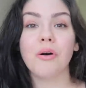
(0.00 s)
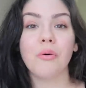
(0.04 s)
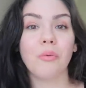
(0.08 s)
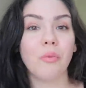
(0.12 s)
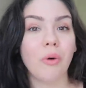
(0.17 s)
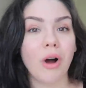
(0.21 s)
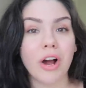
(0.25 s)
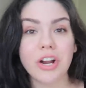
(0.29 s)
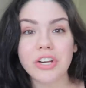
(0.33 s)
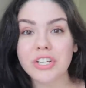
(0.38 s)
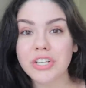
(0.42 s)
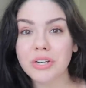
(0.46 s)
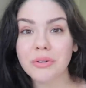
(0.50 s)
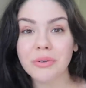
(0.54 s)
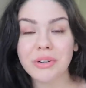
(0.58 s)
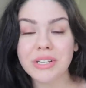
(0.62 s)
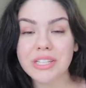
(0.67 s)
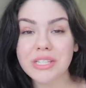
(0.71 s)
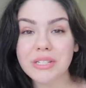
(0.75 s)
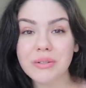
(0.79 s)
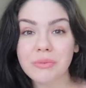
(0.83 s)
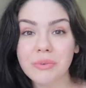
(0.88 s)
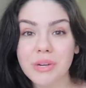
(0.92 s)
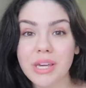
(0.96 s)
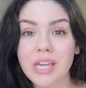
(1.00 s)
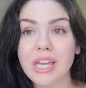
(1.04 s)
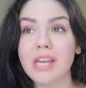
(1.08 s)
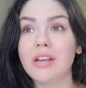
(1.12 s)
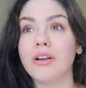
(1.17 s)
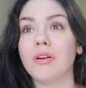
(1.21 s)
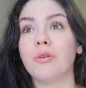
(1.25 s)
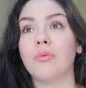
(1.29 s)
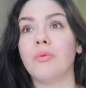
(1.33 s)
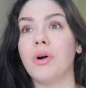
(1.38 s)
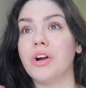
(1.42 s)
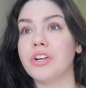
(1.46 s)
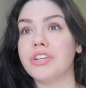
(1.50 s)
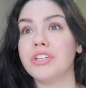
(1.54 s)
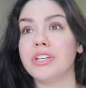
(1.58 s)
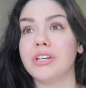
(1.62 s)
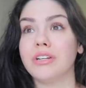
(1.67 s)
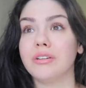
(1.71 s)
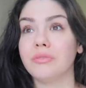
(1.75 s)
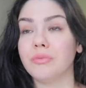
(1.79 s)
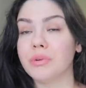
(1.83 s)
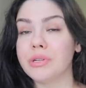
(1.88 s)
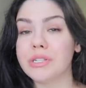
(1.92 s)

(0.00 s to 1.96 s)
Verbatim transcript: wash it once a week or wash it